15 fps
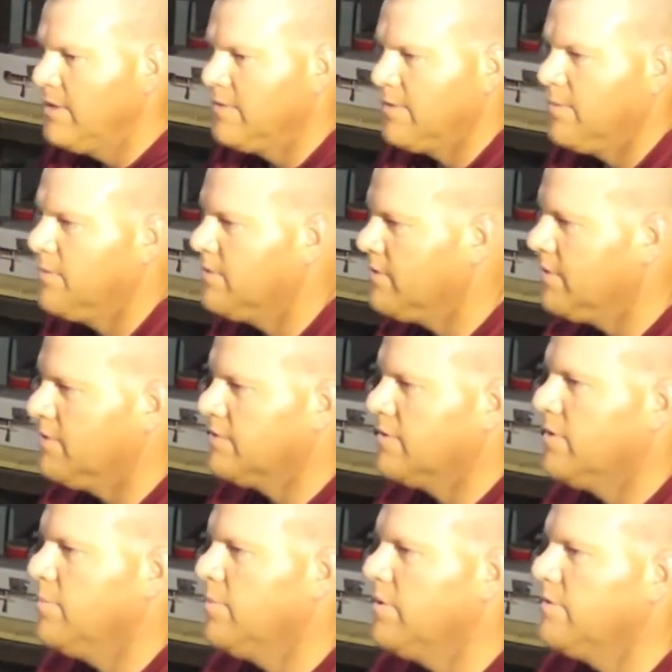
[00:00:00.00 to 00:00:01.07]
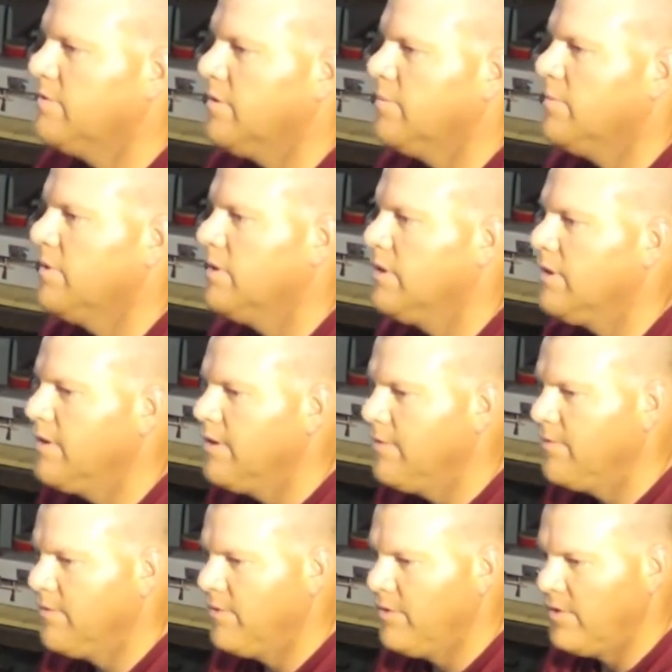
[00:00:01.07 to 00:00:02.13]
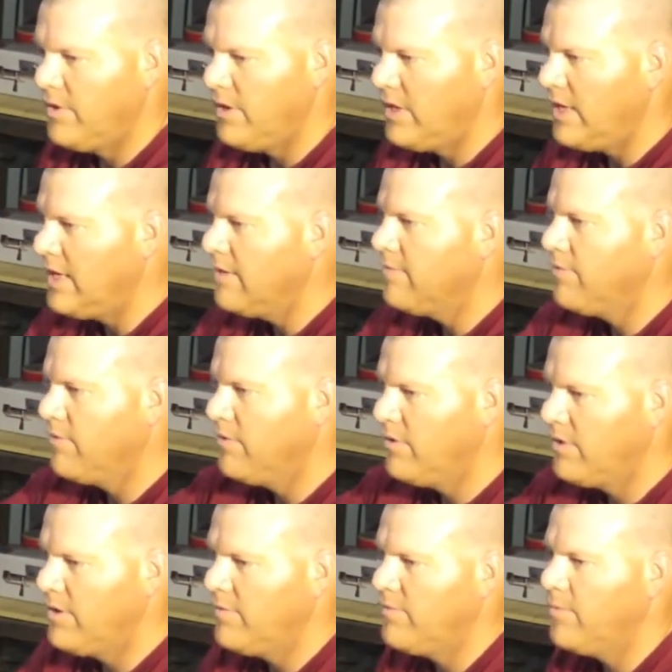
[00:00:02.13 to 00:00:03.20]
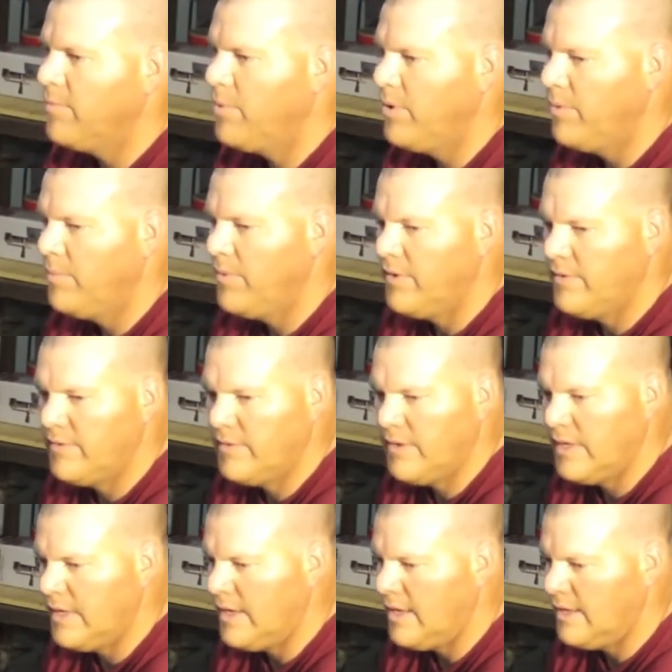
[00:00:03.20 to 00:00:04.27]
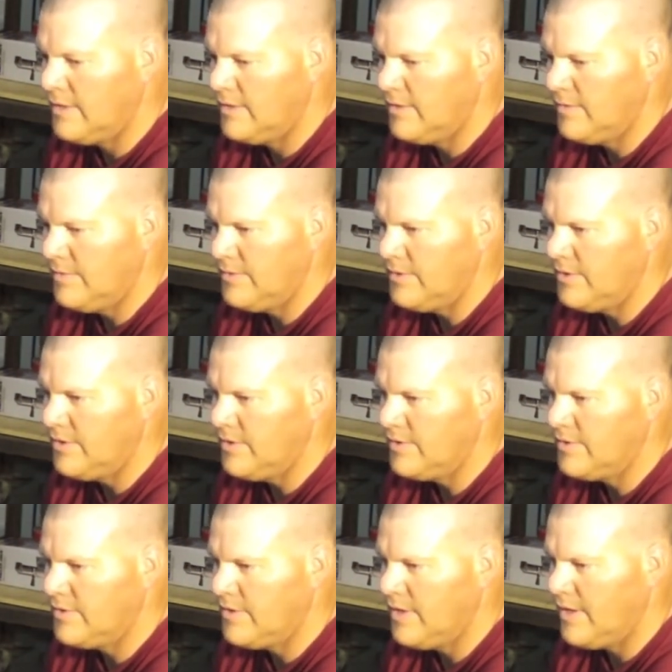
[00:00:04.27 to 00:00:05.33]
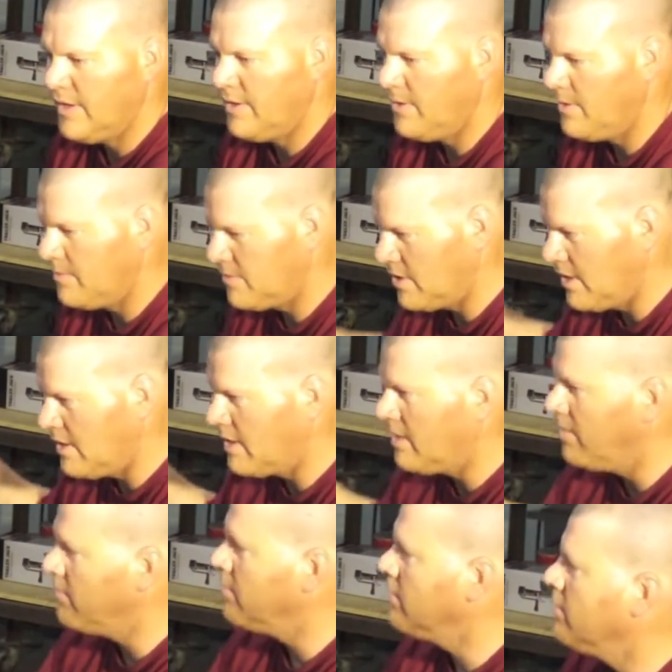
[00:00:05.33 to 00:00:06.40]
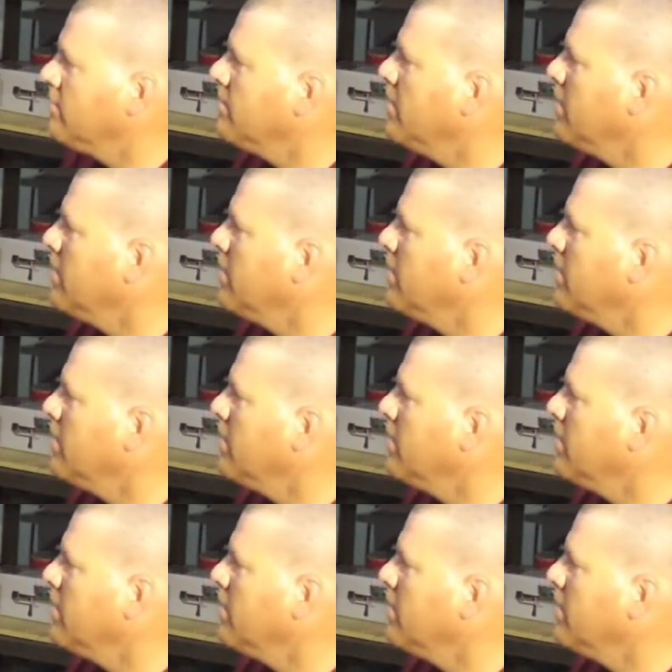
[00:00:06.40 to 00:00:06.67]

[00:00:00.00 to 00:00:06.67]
someone's always going to build something a little different and need it for a different purpose, and I just you know, I'm trying to cover as